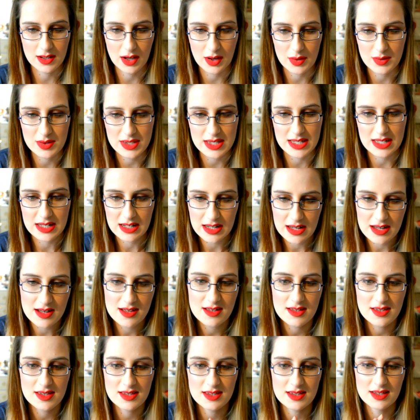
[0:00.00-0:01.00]
coziness.
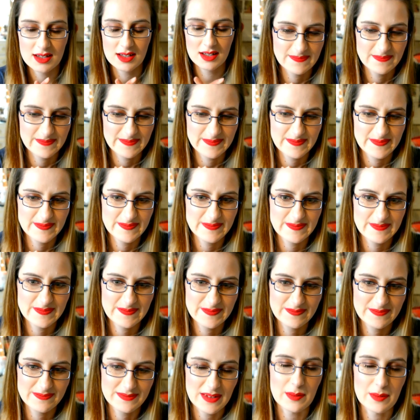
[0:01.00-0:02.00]

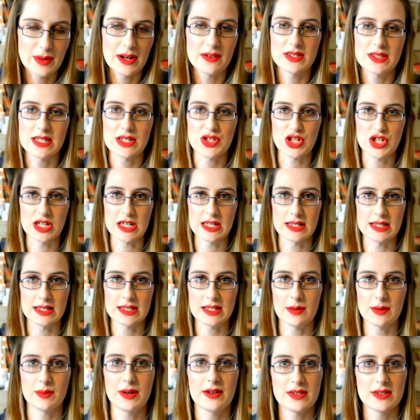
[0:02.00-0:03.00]
I'm gonna have to say
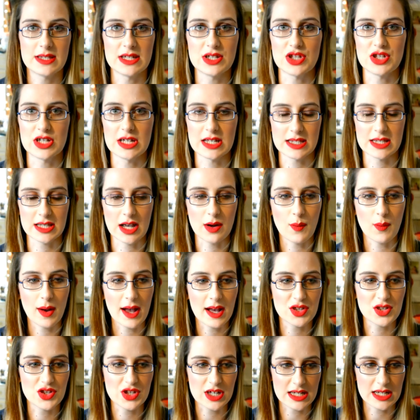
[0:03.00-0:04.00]
jeans. I
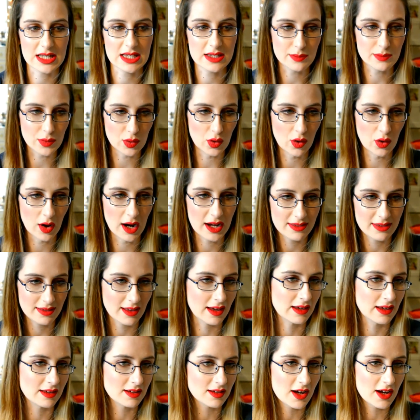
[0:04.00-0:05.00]
wear jeans more, I
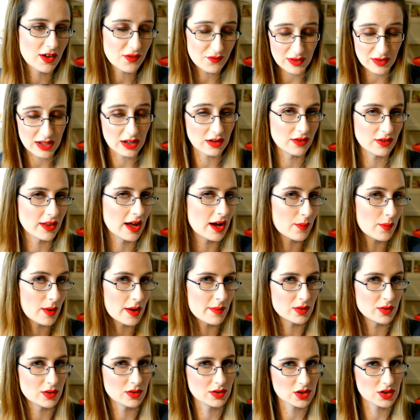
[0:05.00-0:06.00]
think. I feel that I wear
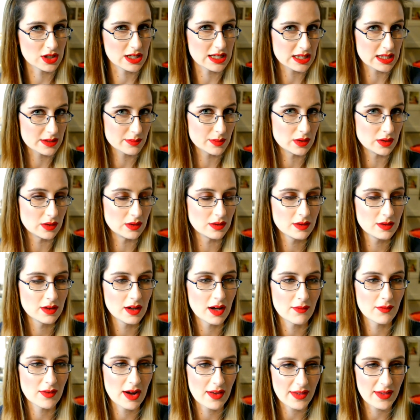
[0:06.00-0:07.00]
more jeans more.
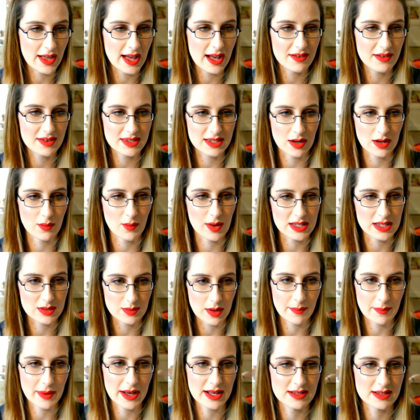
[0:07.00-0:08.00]
Around the house, I wear
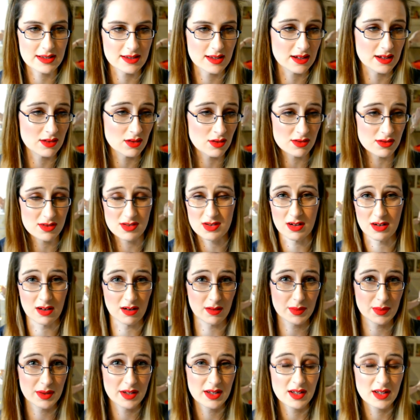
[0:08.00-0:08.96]
sweatpants like non-stop.